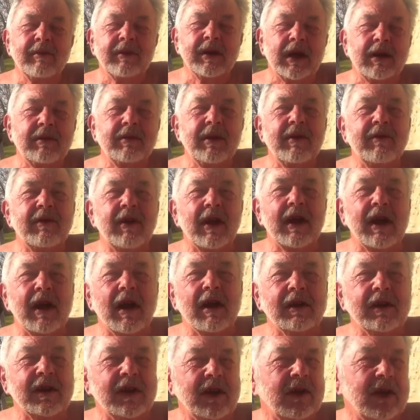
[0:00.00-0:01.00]
I'm going to be very
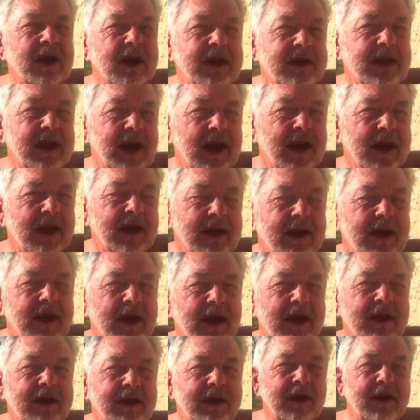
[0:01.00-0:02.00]
unkind here.
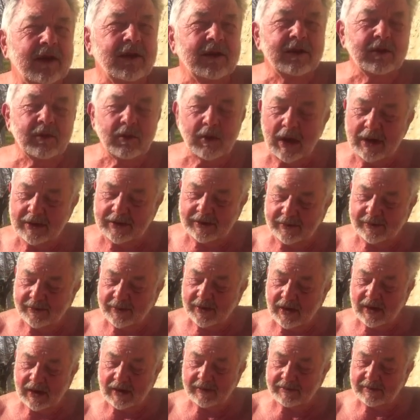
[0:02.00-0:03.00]
Mm. On a 1 to
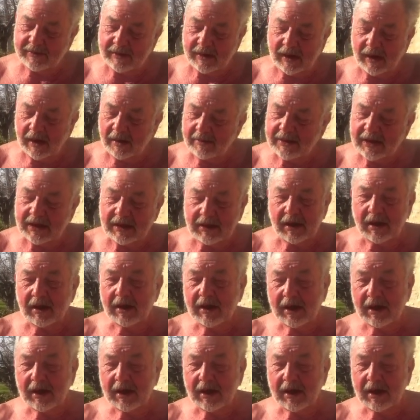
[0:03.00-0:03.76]
5, I mean,